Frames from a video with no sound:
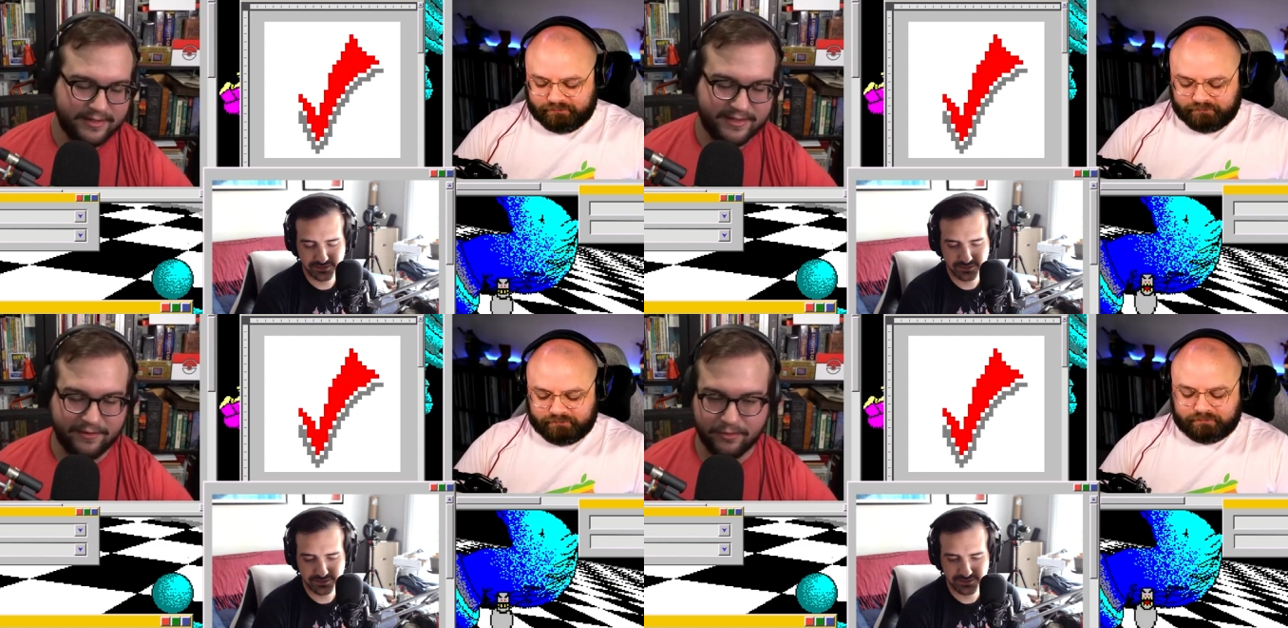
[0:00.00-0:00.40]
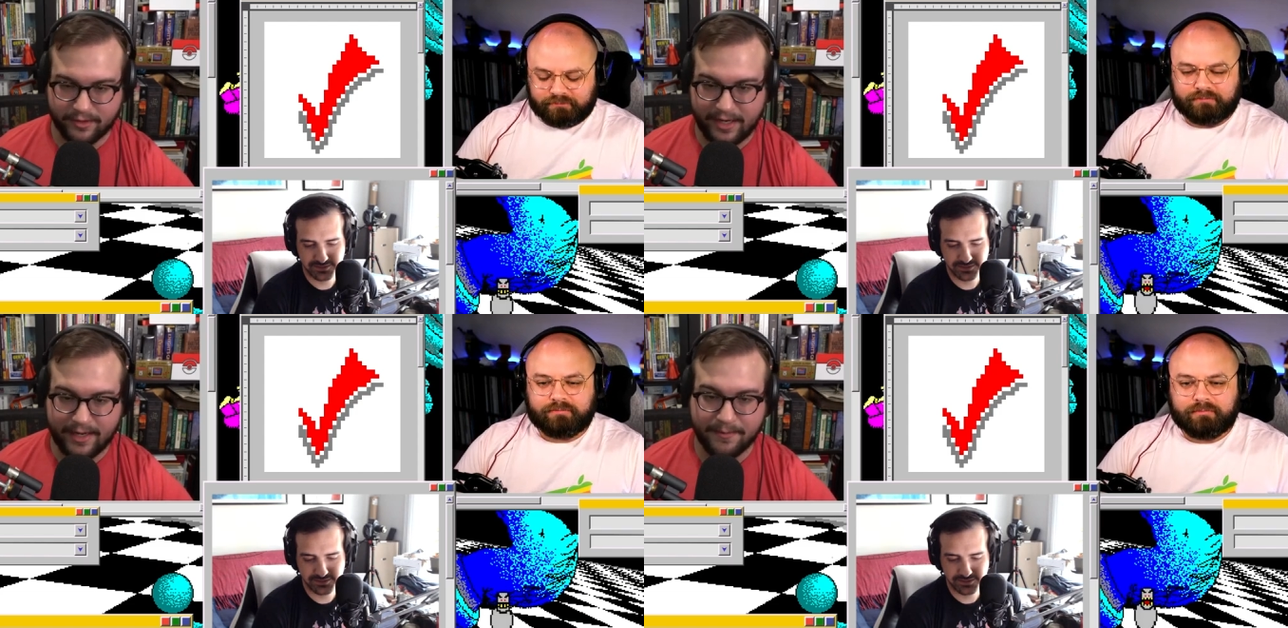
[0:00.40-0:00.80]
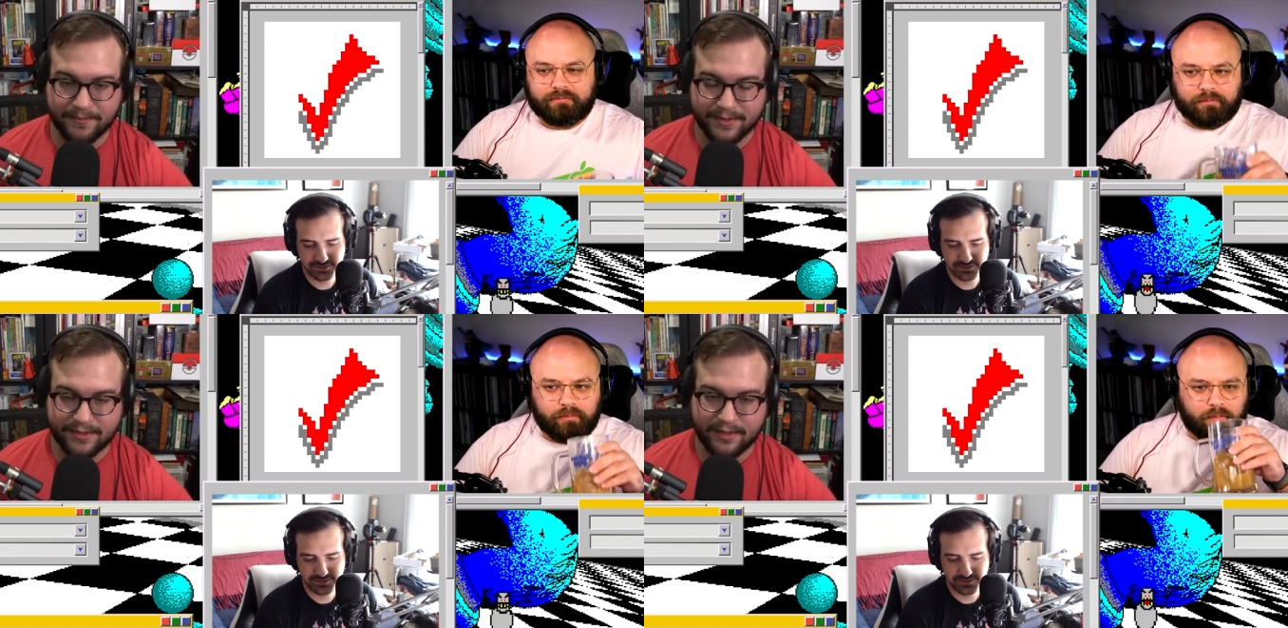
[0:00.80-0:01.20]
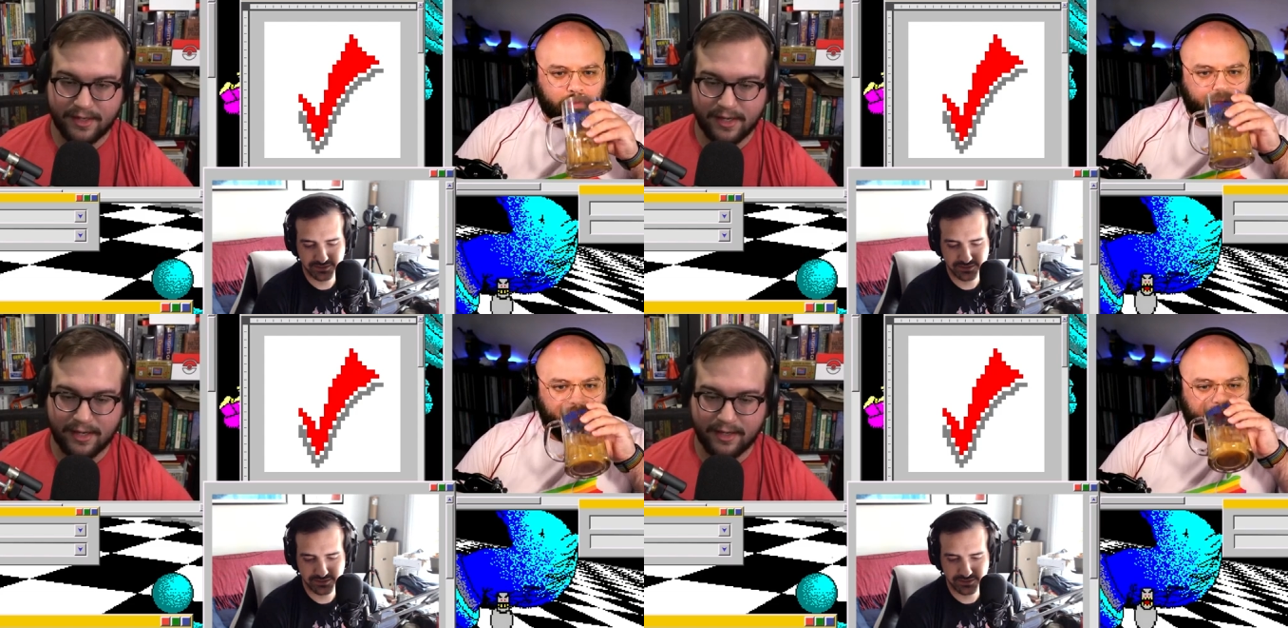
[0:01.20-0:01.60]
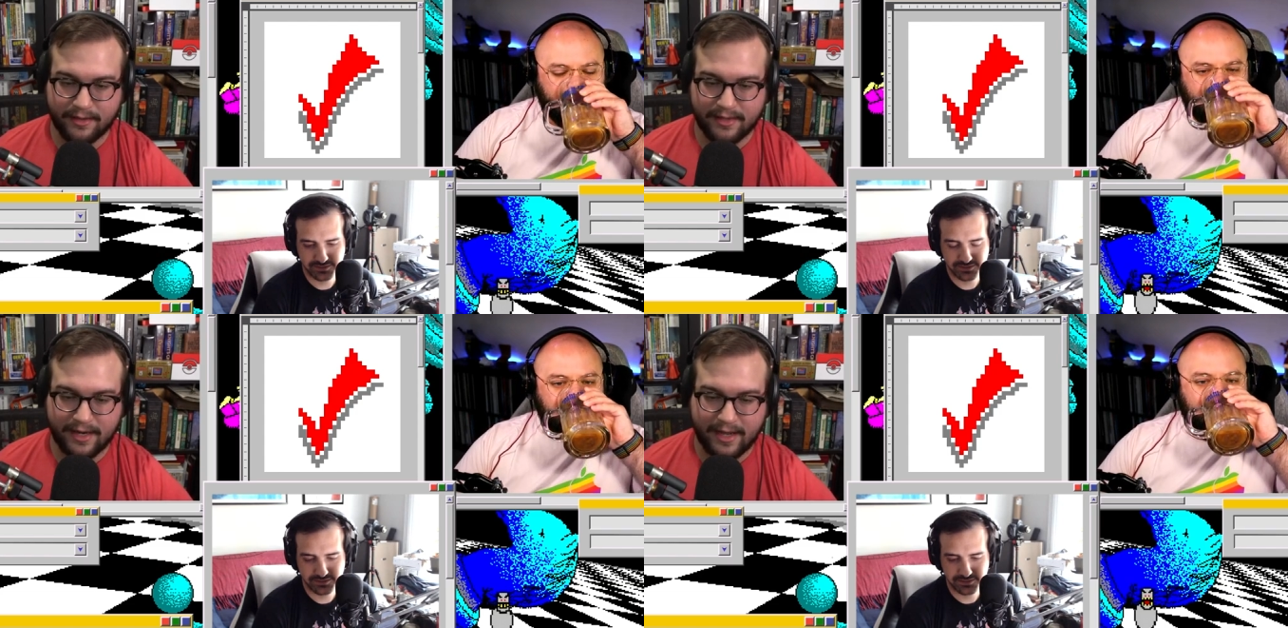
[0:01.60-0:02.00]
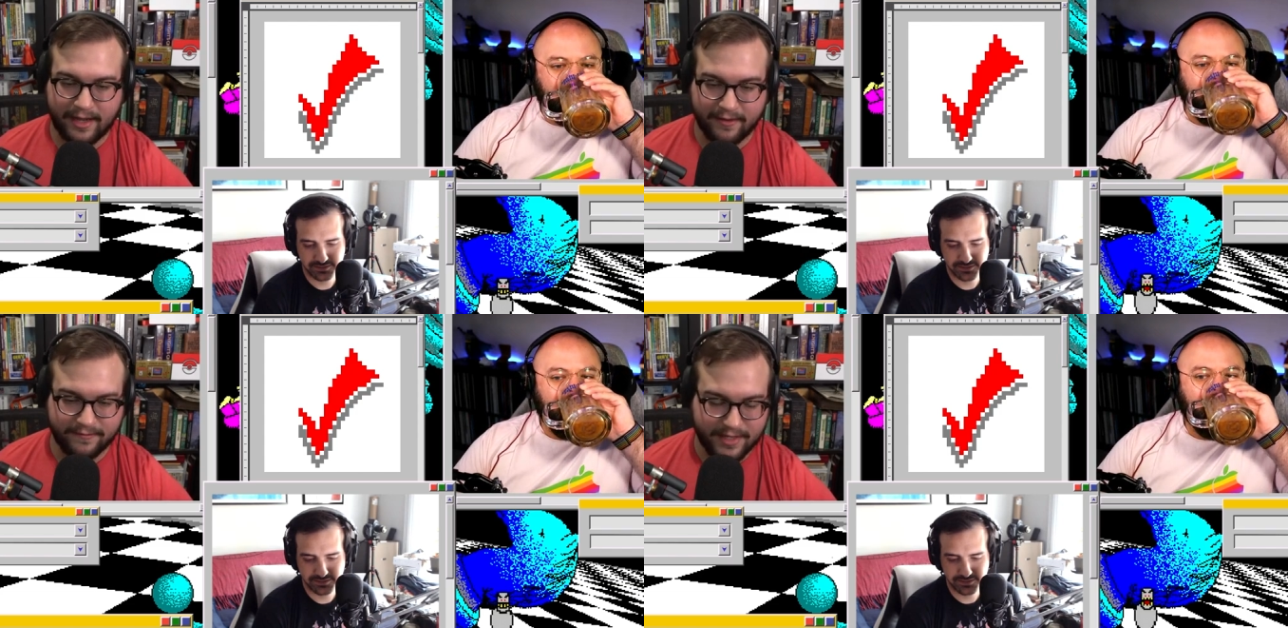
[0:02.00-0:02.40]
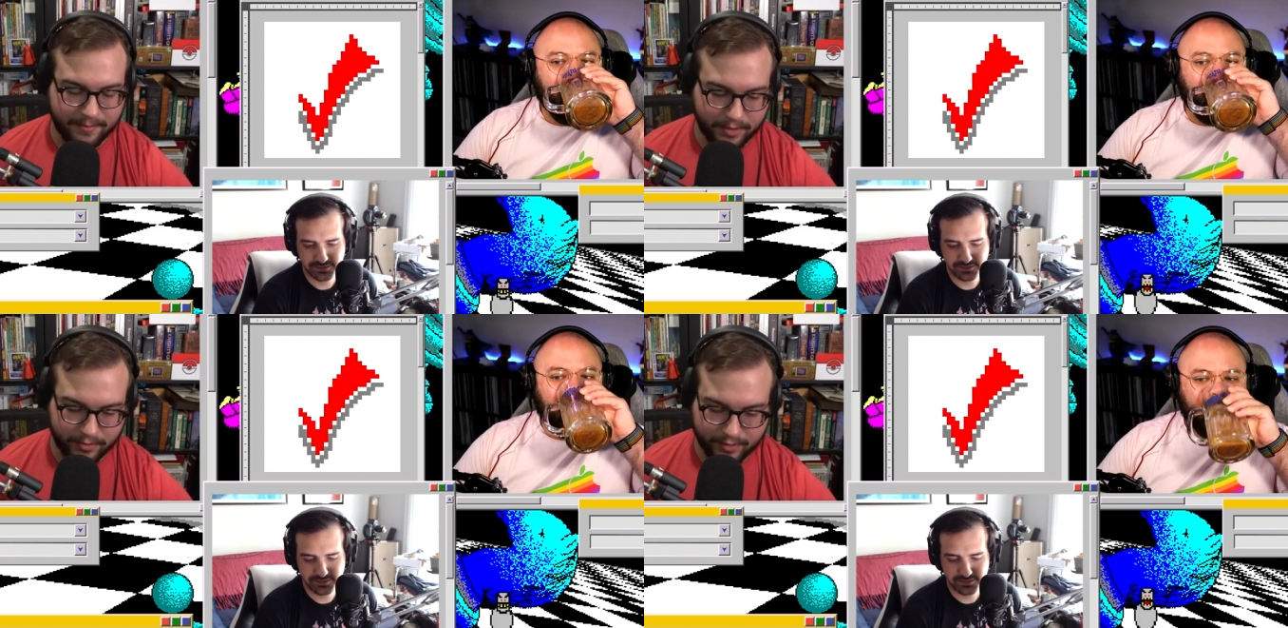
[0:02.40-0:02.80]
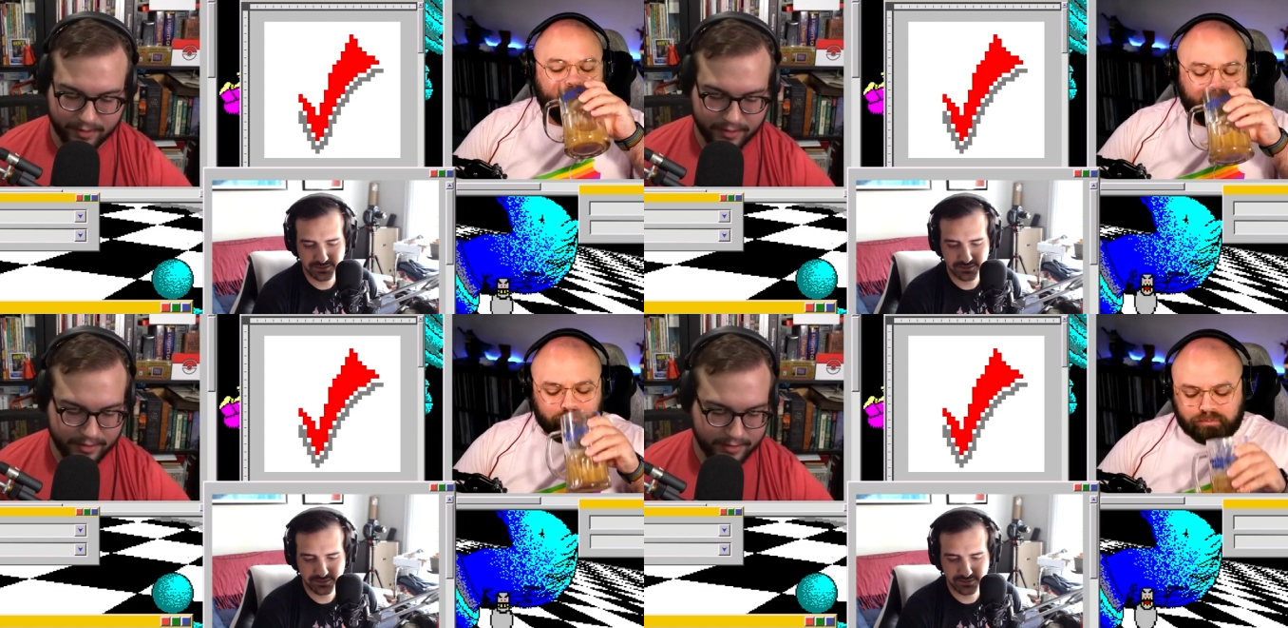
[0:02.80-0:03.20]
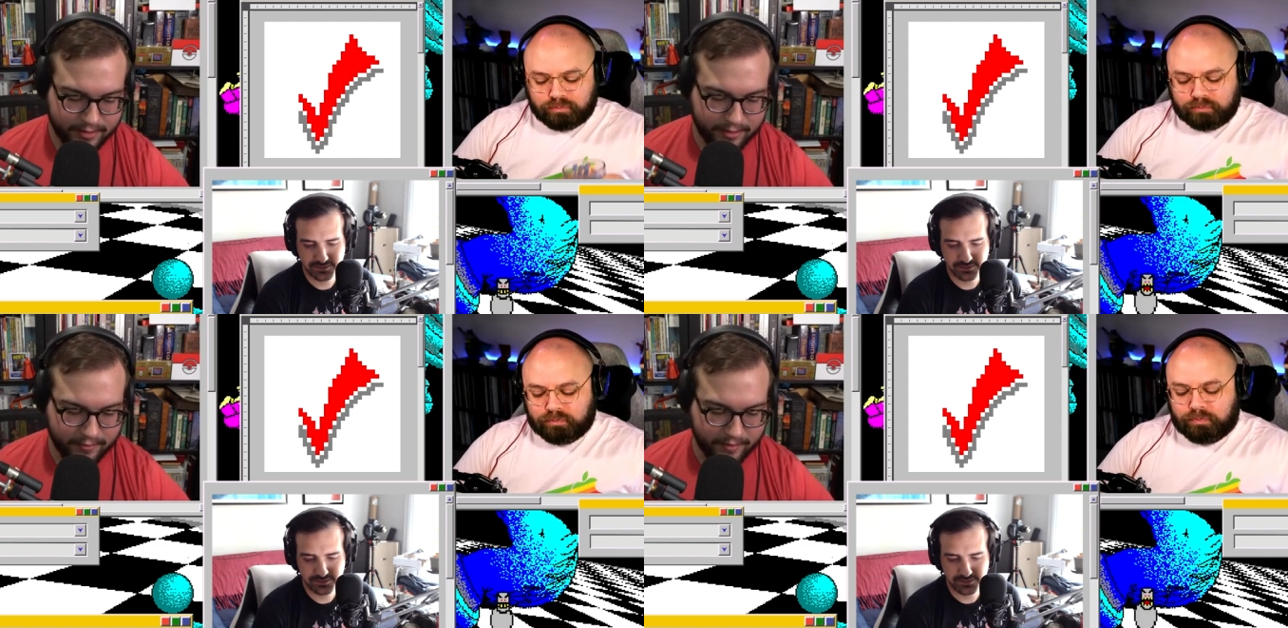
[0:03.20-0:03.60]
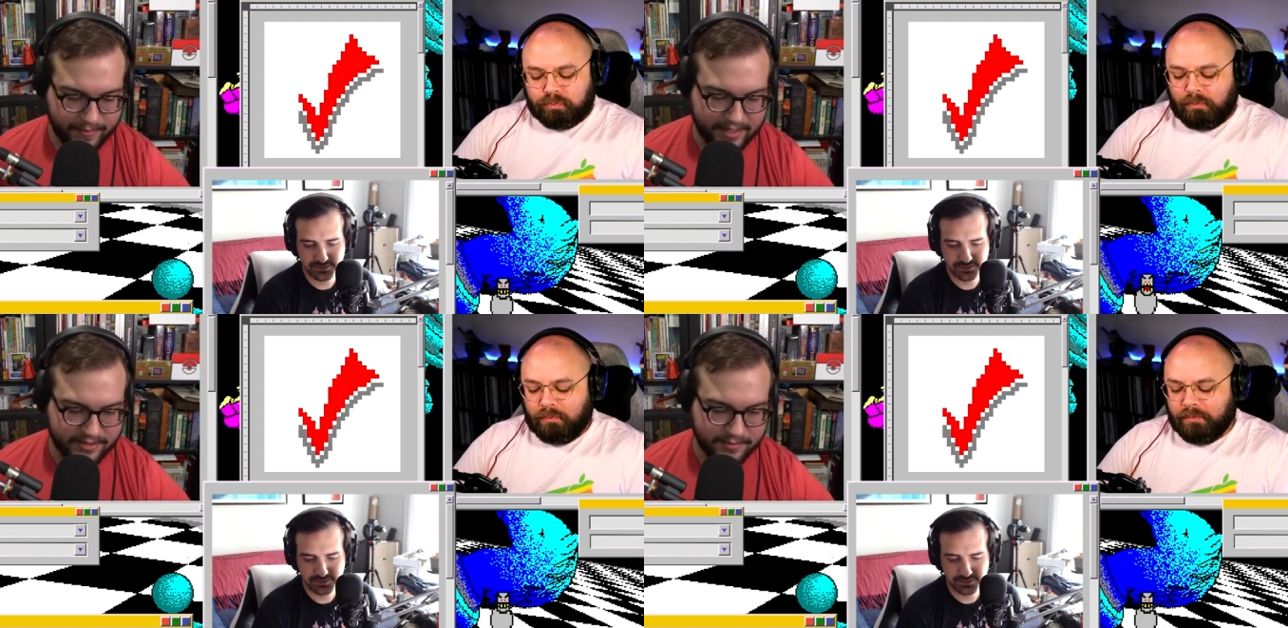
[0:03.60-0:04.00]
Speaker 1: several games uh, that I have demoed over the past